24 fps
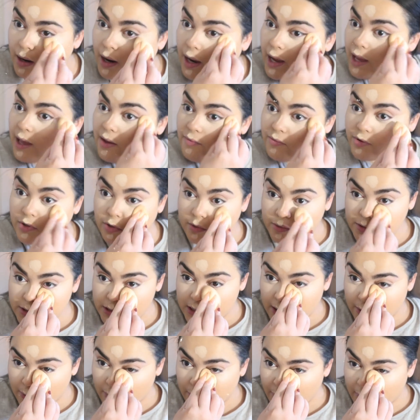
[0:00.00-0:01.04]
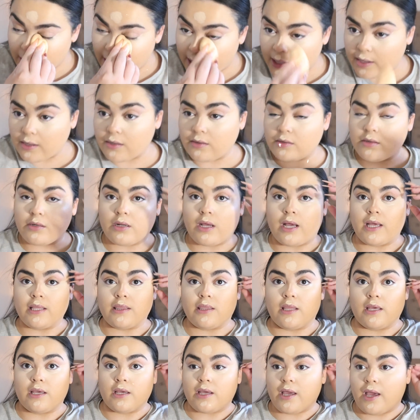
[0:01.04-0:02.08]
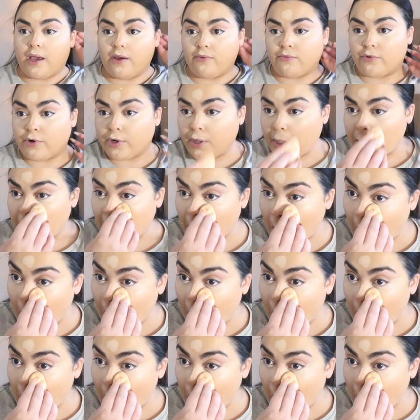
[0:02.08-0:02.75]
I haven't used it wet, I think, ever.